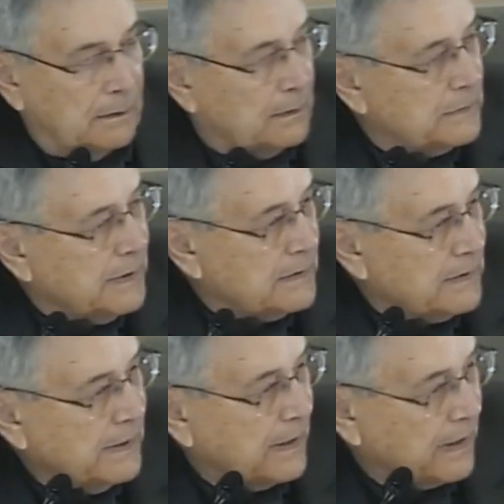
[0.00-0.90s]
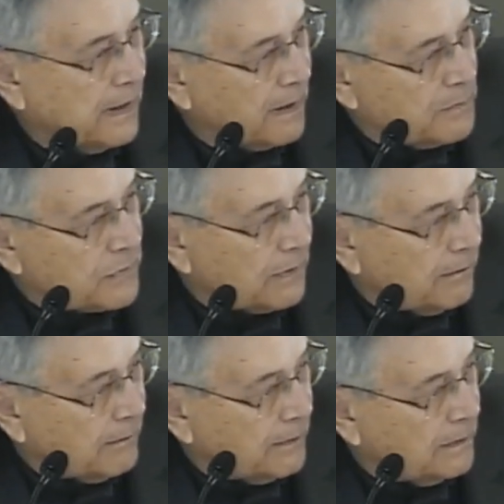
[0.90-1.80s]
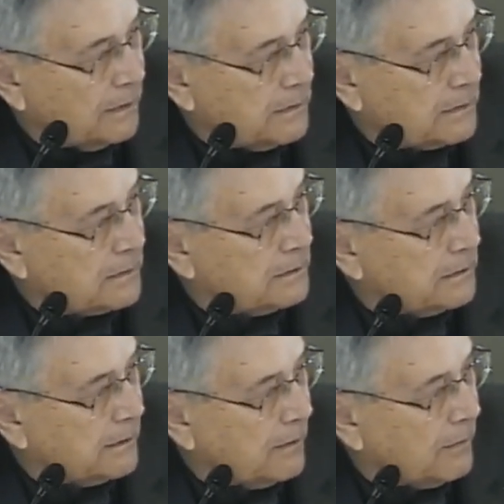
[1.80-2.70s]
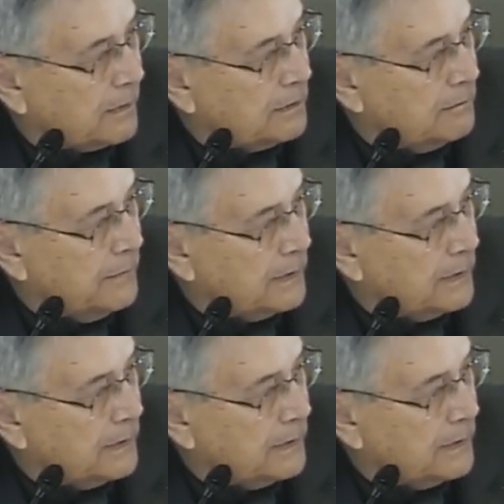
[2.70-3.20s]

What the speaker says: Say that again. I'm sorry. Let's clear. I want to be